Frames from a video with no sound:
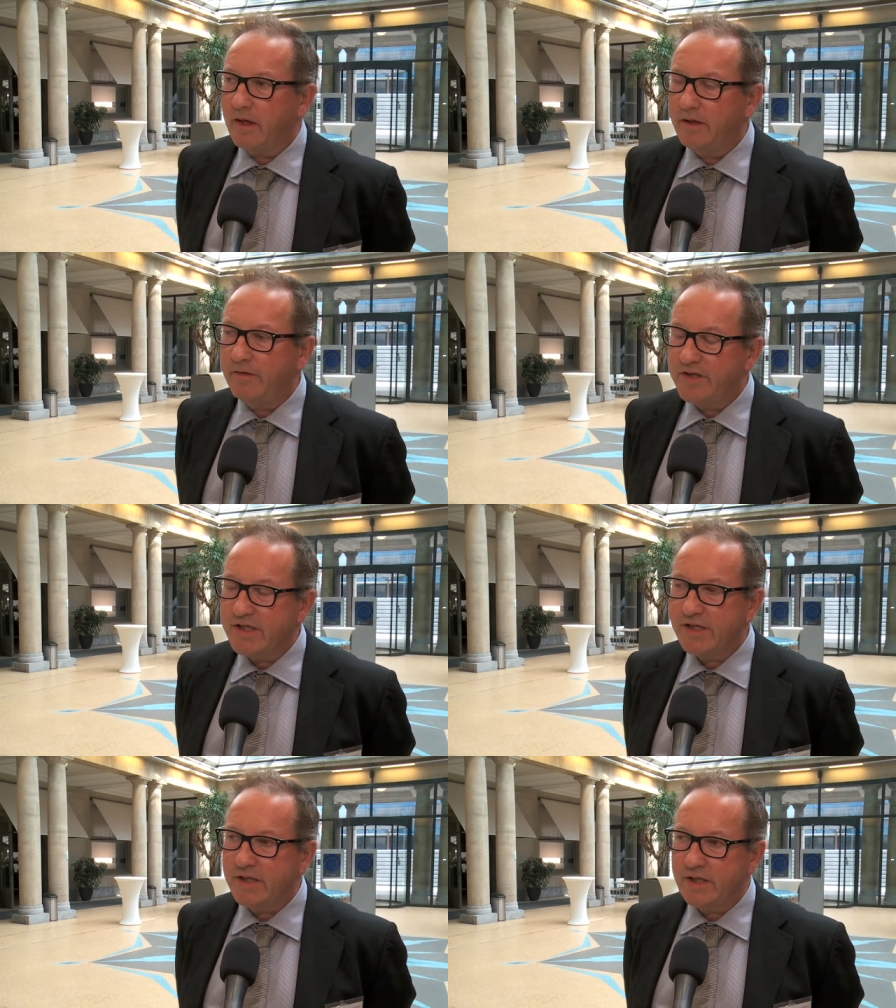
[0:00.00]
Liver
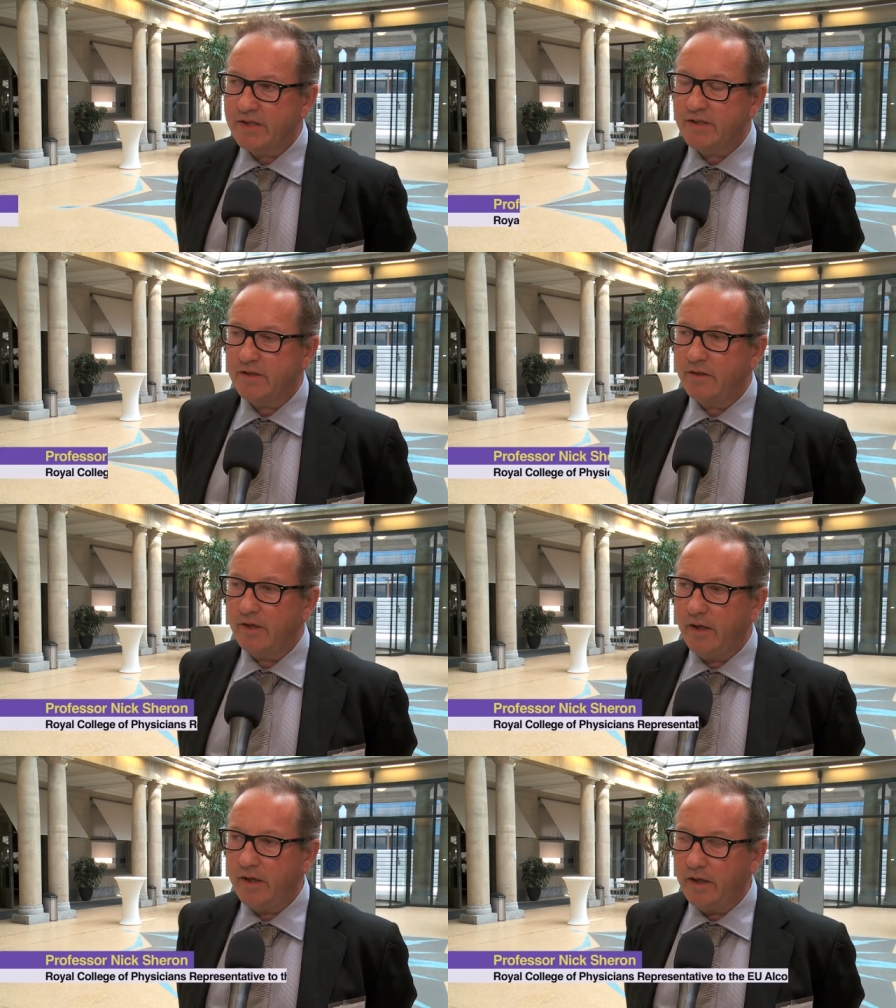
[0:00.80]
disease
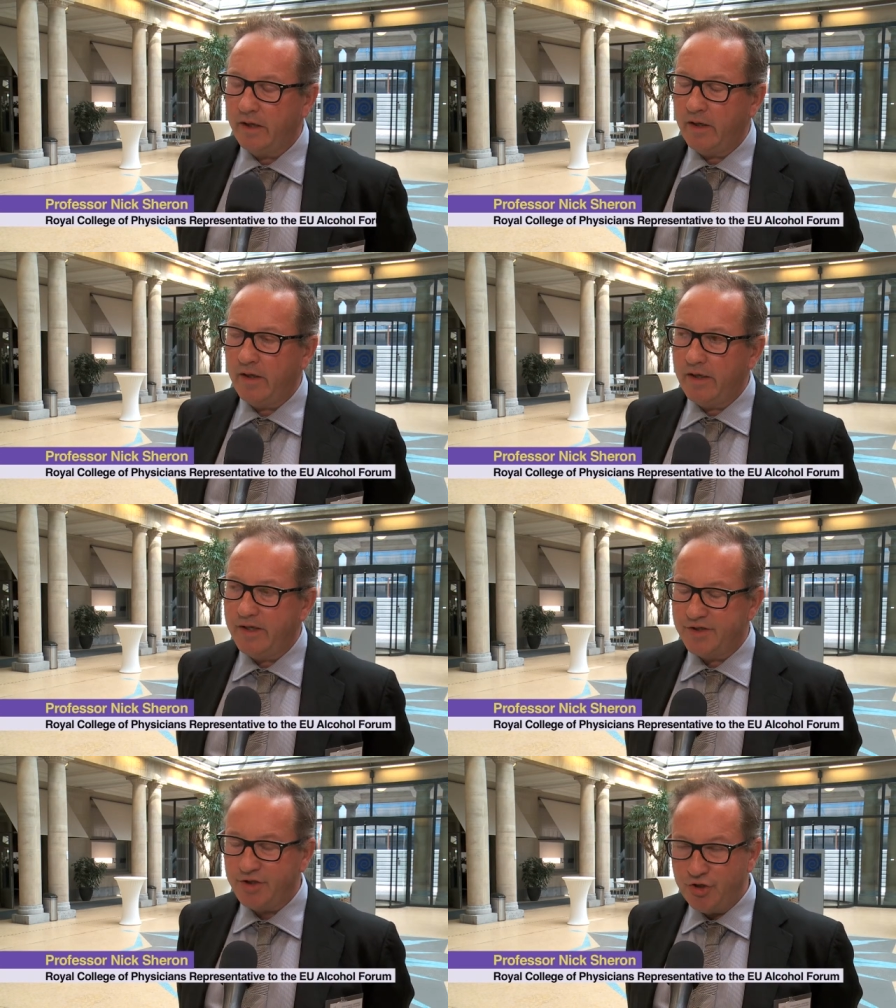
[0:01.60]

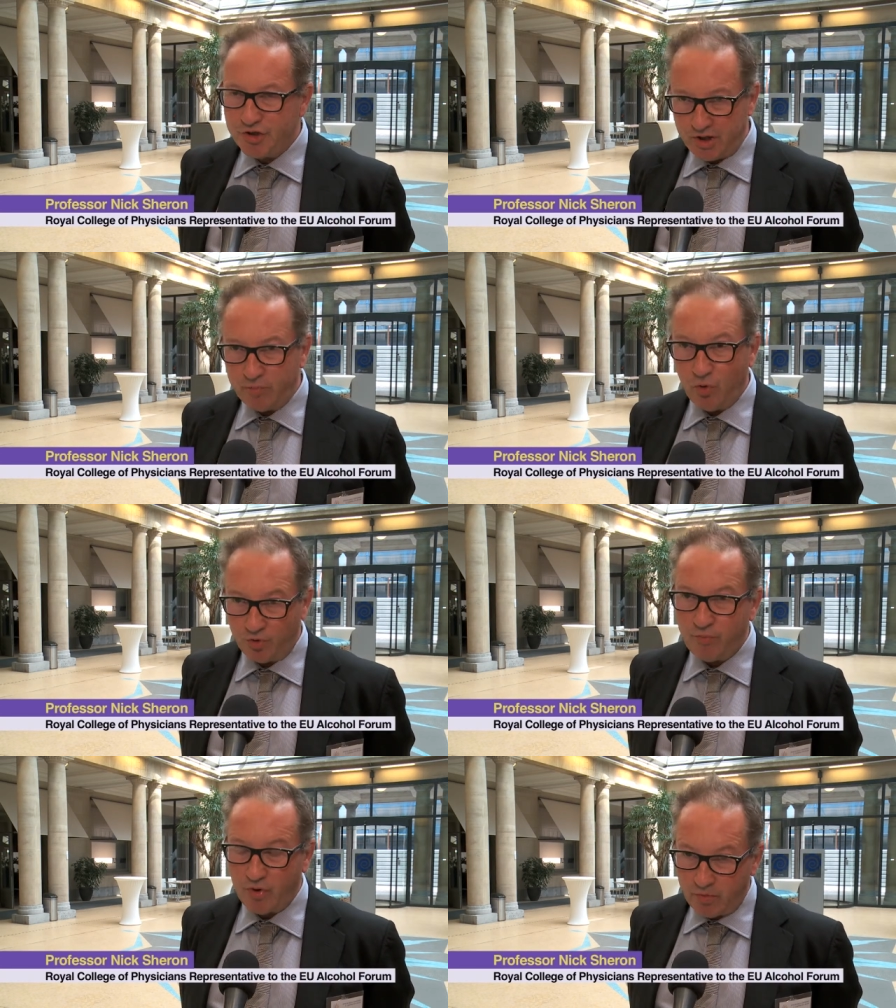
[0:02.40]
is a hugely
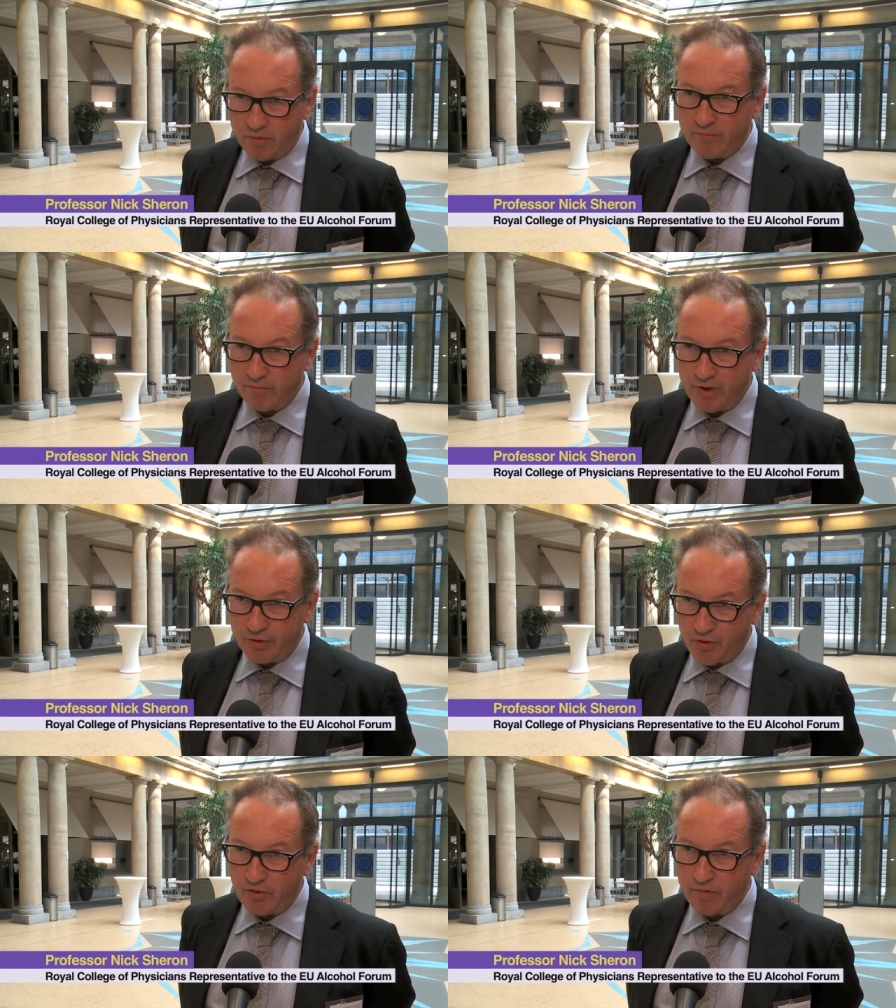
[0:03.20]
important problem
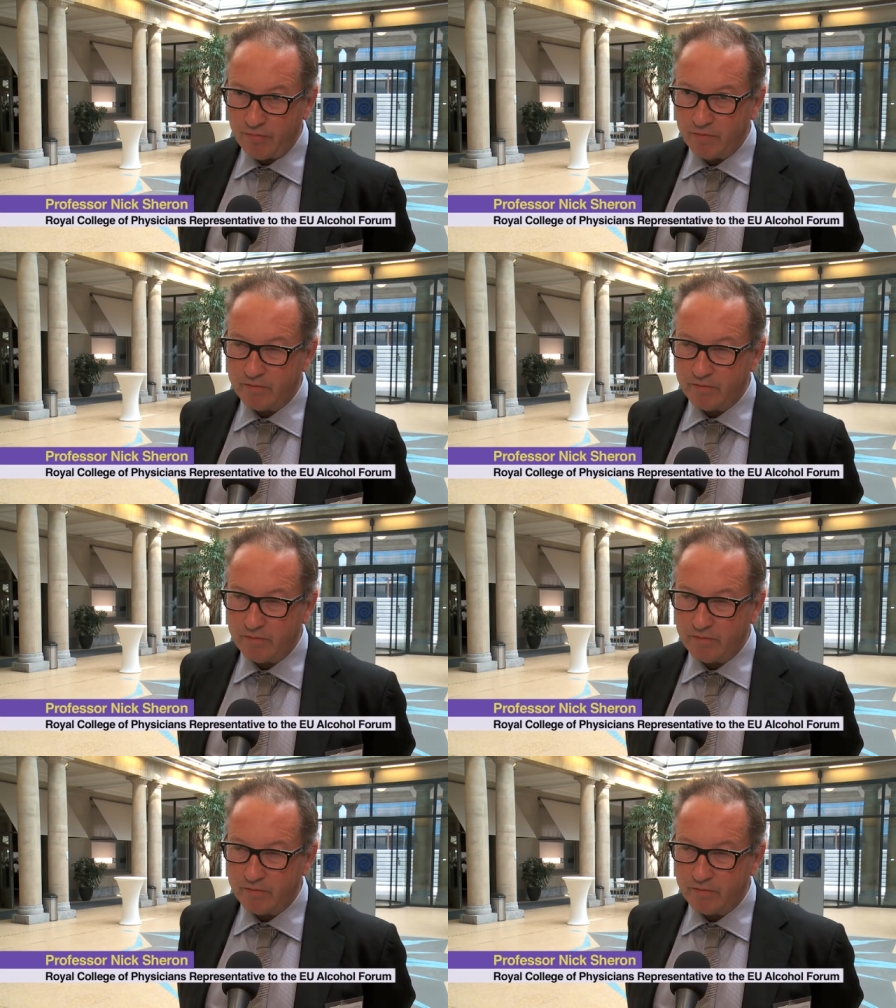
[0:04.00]
in Europe.